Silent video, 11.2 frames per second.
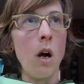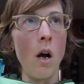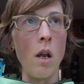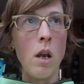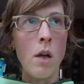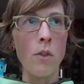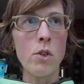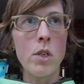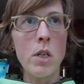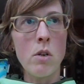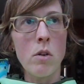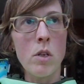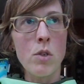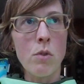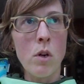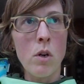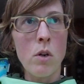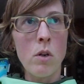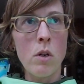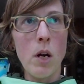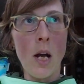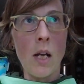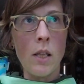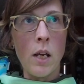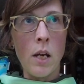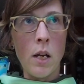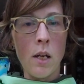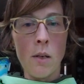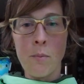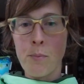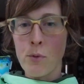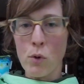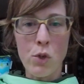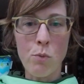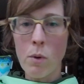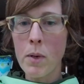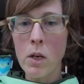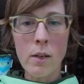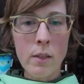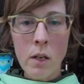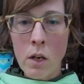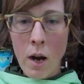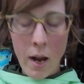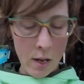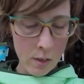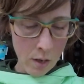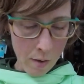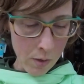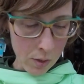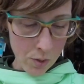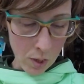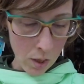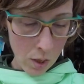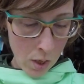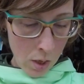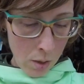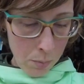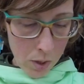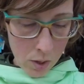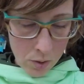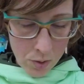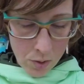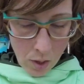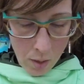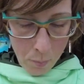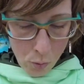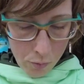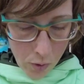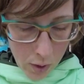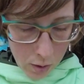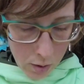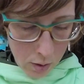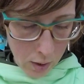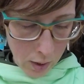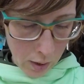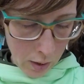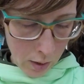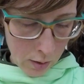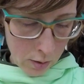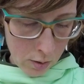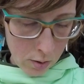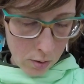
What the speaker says: another decrease row and then throw some ribbing on there and have a nice day because I'm over it and